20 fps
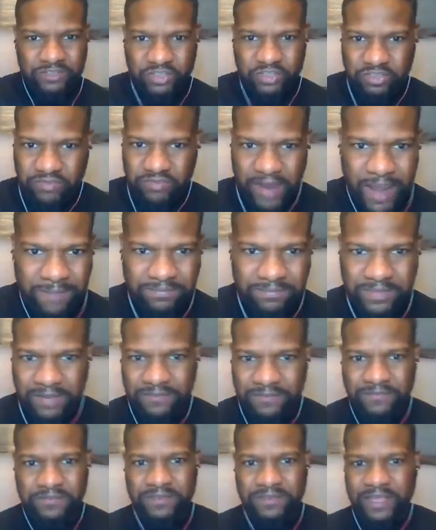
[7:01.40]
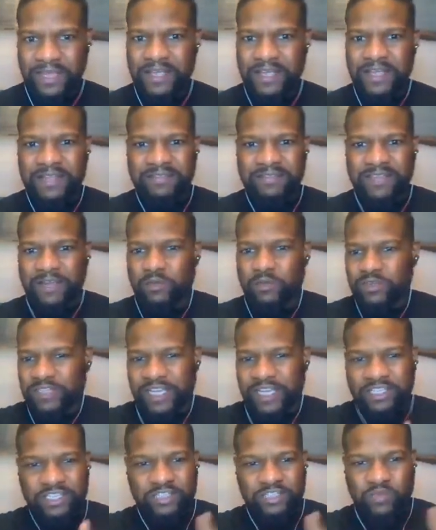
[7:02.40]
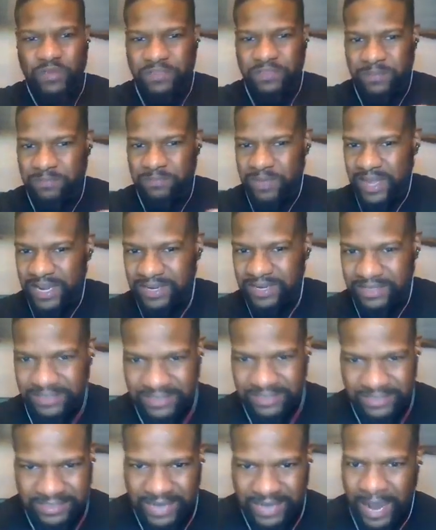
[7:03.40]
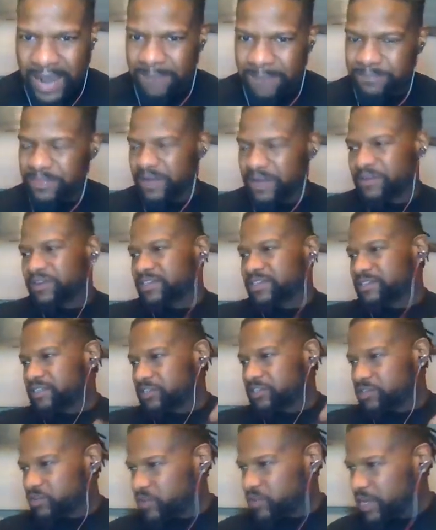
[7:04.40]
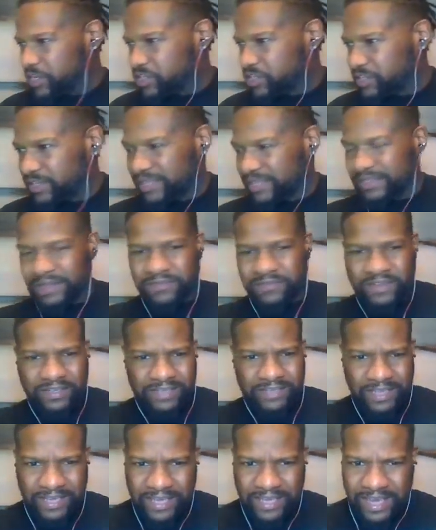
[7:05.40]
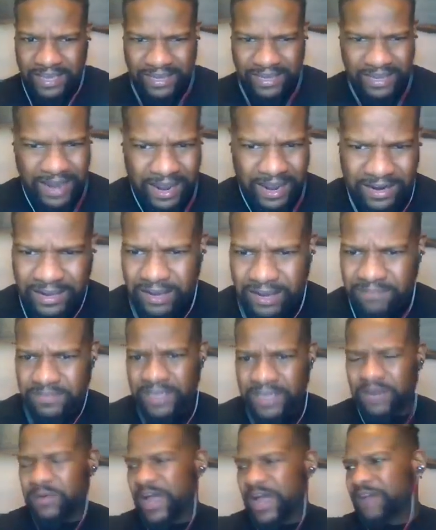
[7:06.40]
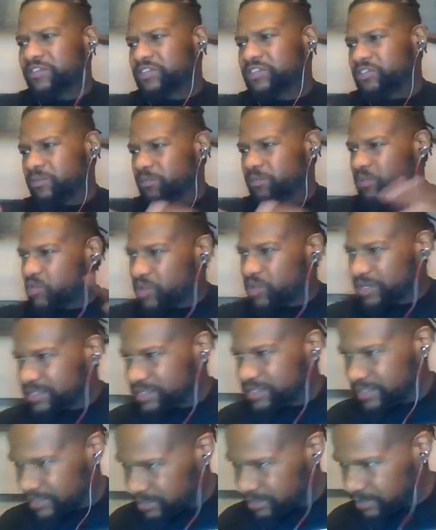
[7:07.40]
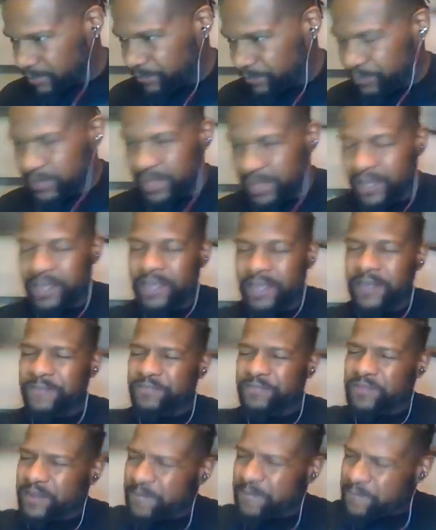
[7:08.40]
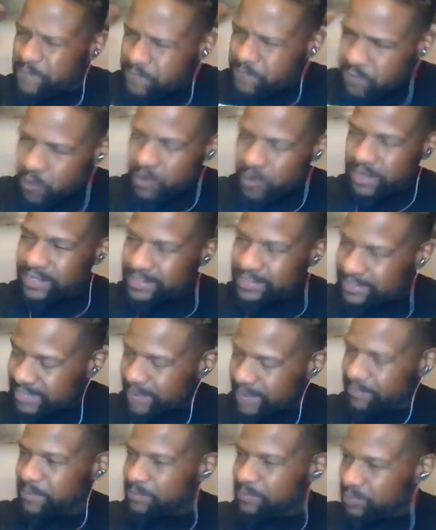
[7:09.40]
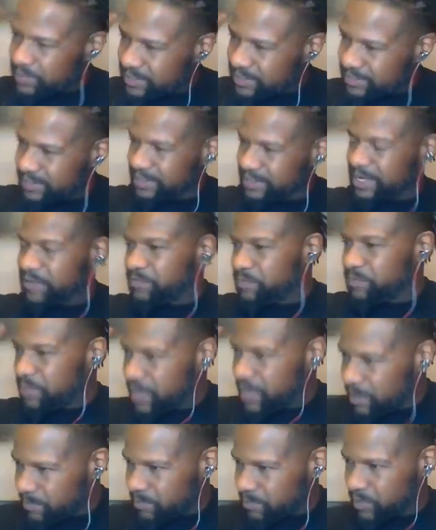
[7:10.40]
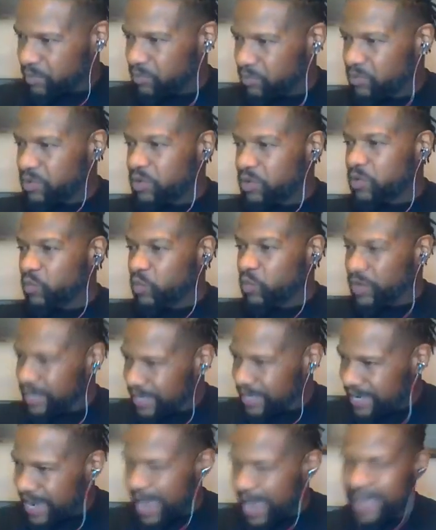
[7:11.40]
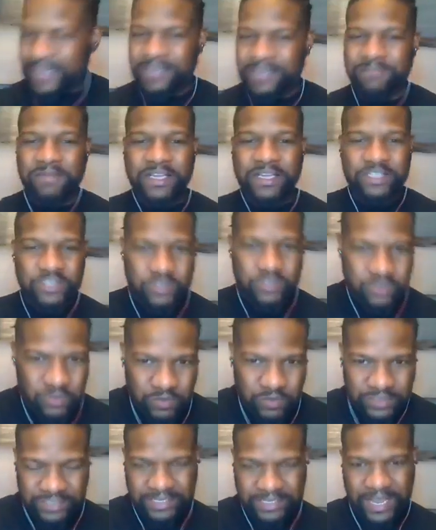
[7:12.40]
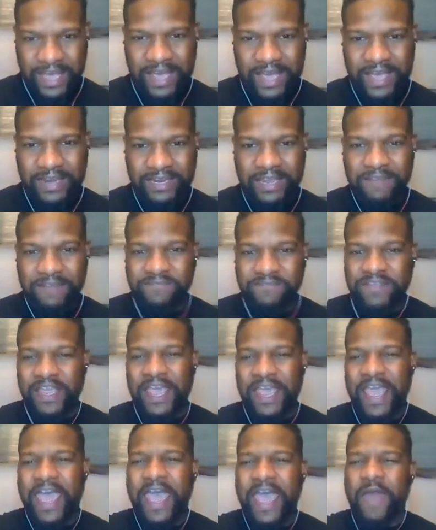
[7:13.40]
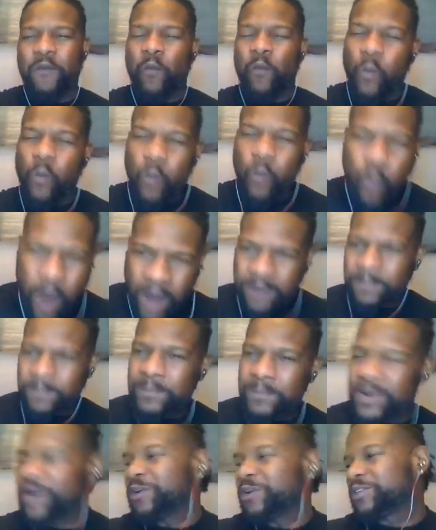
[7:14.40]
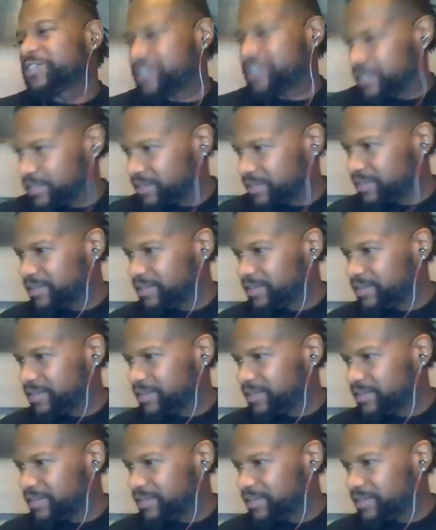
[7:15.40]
trapped. They just want the pain to stop. They're in a situation that they feel like they can't get out of. They don't have a support system. 47% of people would not commit suicide if they had one person